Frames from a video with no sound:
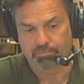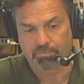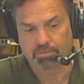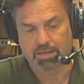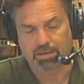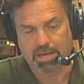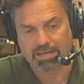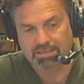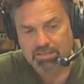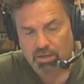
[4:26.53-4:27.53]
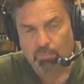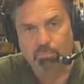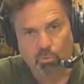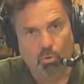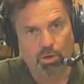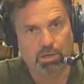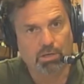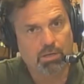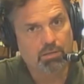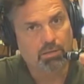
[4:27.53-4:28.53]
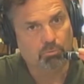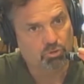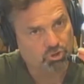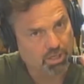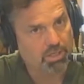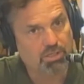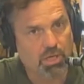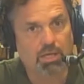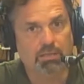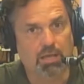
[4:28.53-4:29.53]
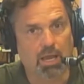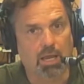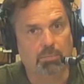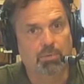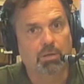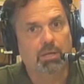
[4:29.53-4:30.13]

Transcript: Hmm. That at some point that will change on a dime